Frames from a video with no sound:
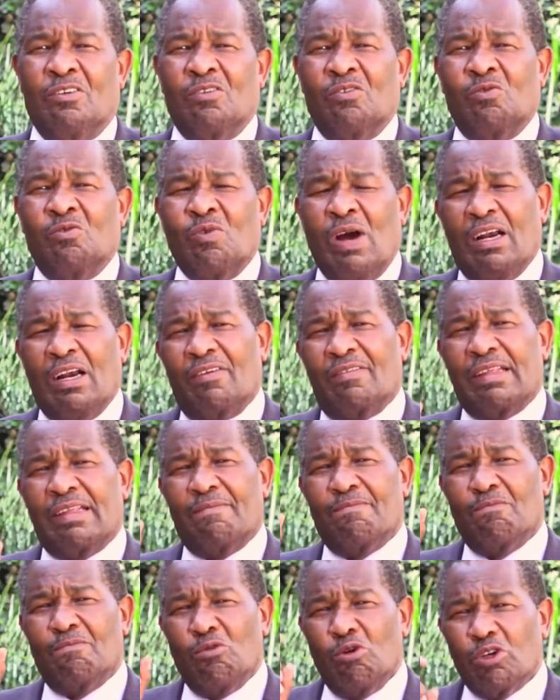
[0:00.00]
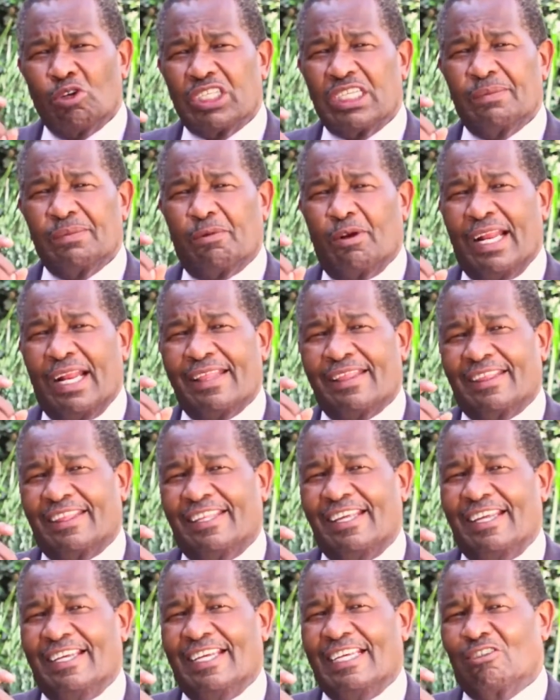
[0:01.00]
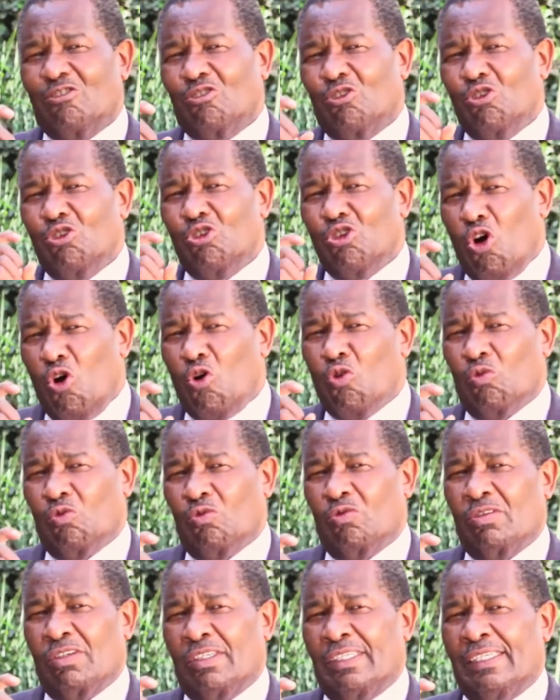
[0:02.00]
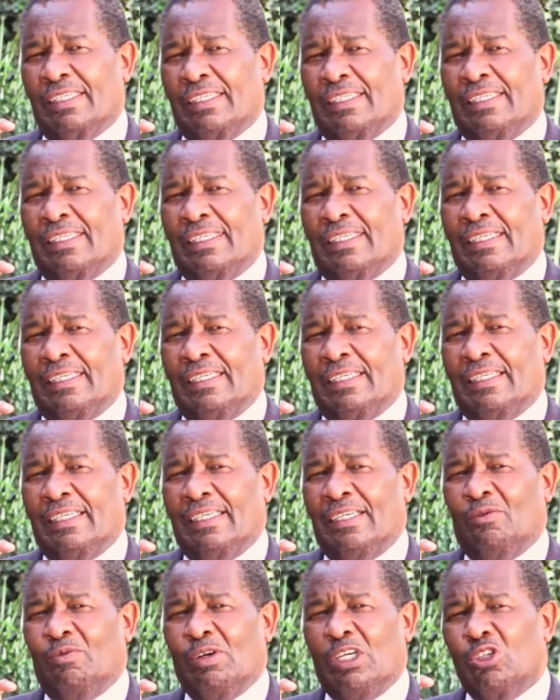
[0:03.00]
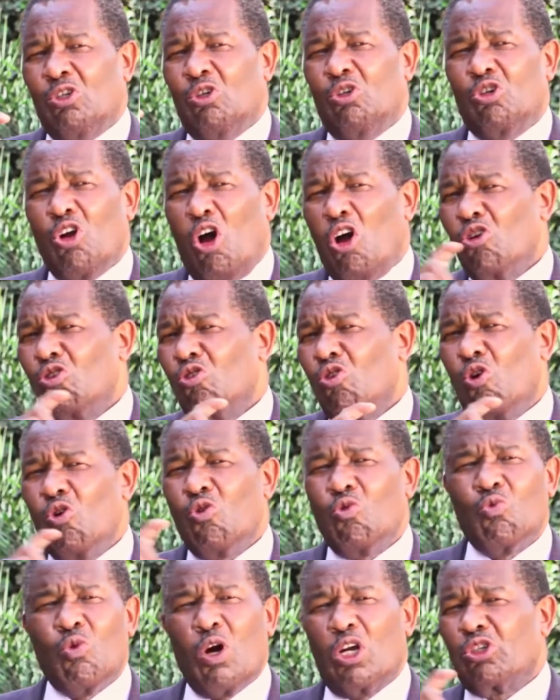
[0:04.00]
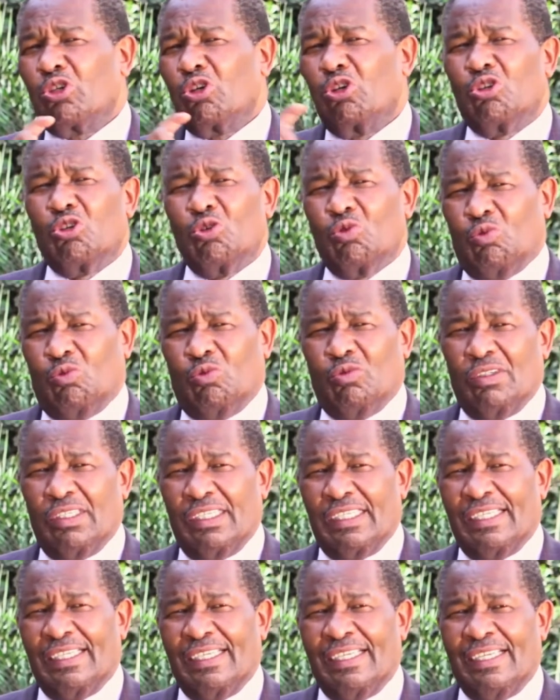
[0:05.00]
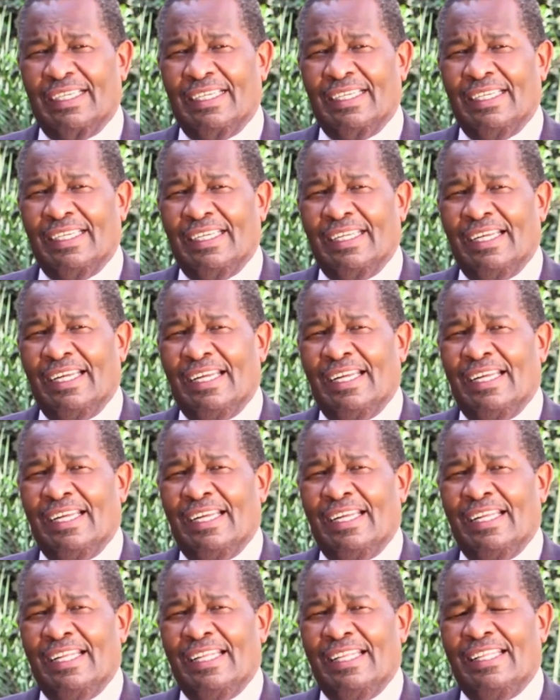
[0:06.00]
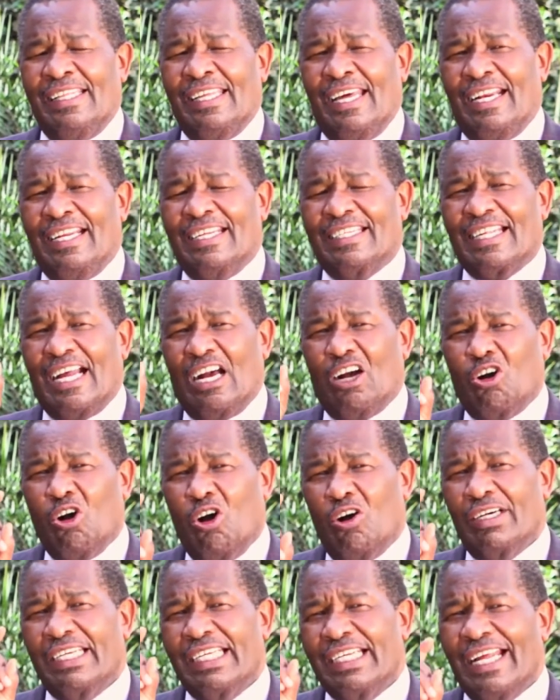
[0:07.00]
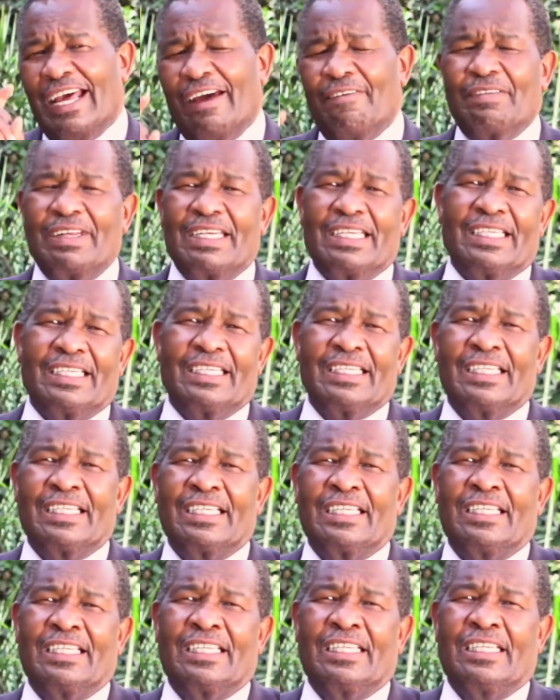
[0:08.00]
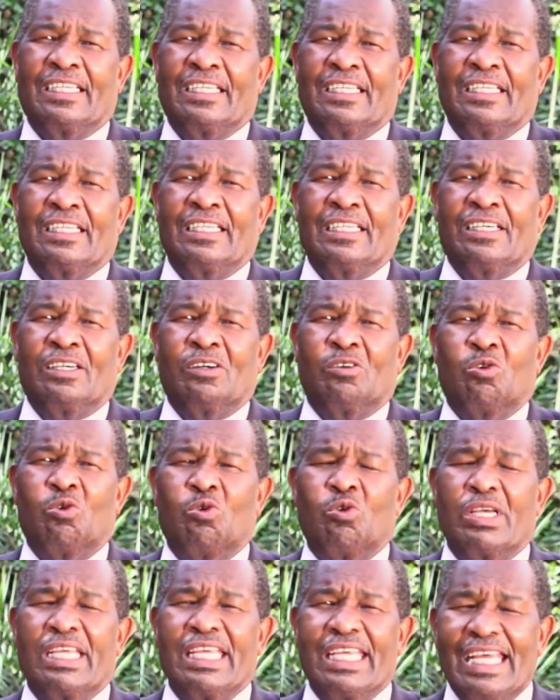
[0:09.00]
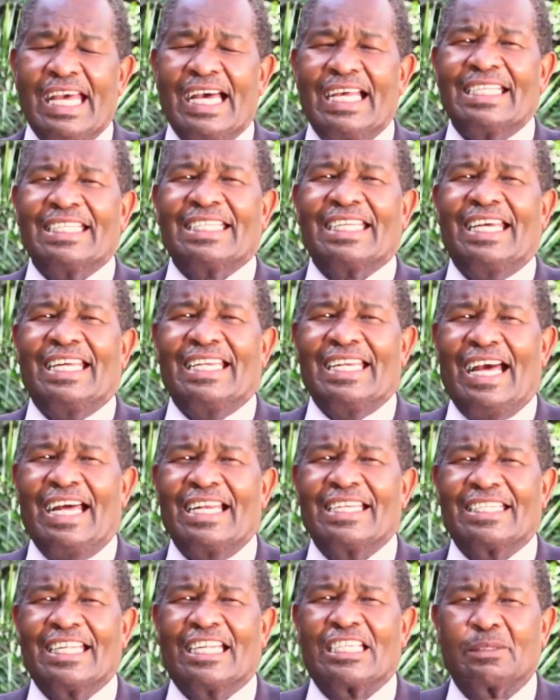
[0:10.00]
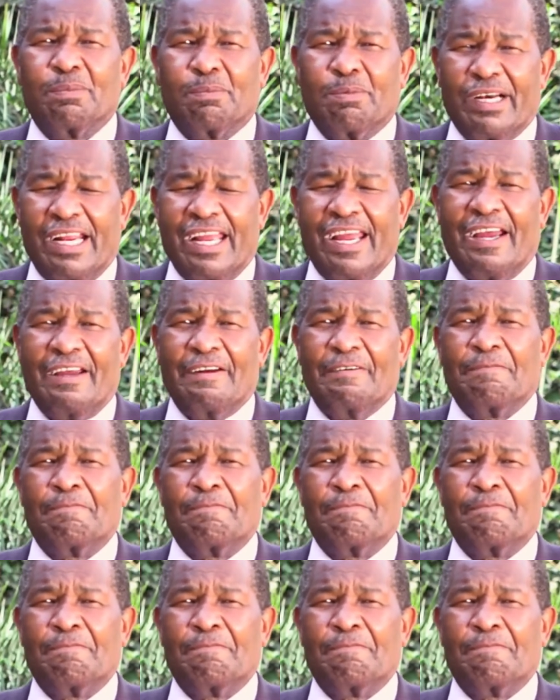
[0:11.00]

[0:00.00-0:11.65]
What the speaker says: one of the most important things is to know. When you don't know what to do, there is a God in heaven who hears and answers prayer.